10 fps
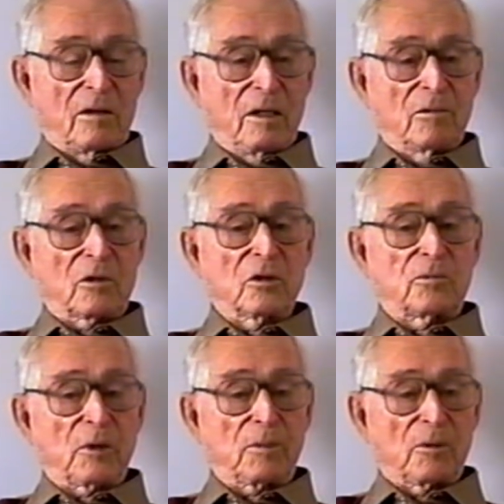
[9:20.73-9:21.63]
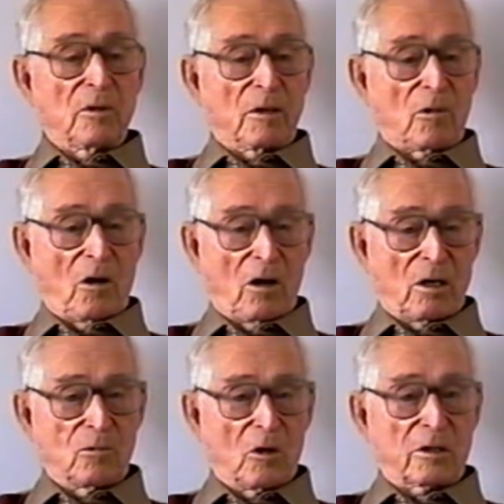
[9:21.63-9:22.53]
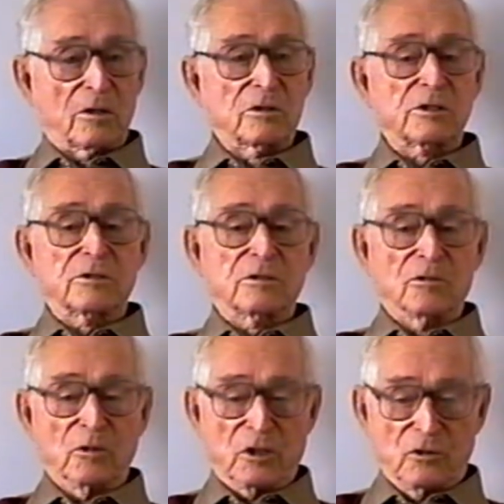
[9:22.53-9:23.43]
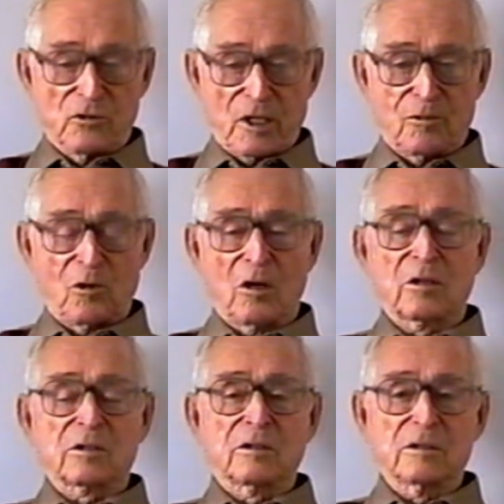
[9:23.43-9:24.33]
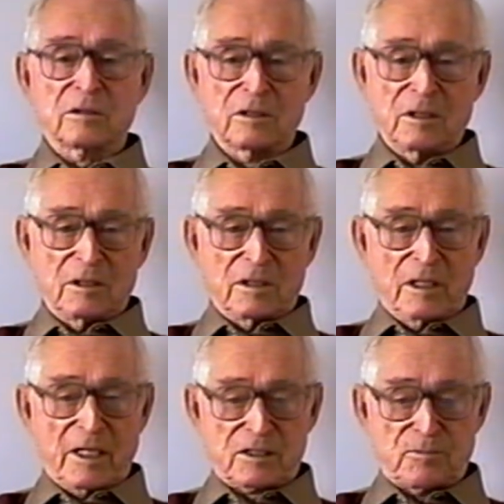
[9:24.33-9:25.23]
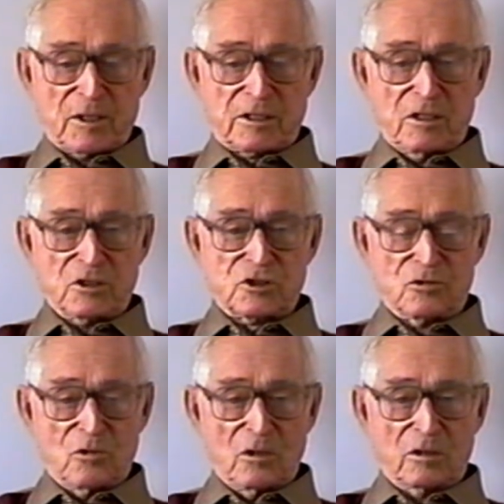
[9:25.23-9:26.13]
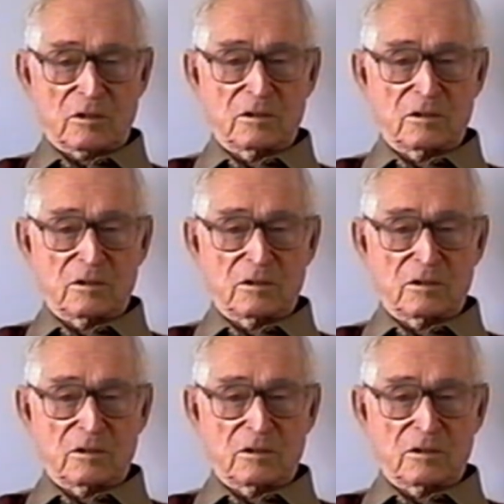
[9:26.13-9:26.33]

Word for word: They were good people. They were hard workers. We knew they worked. And they expected us to work.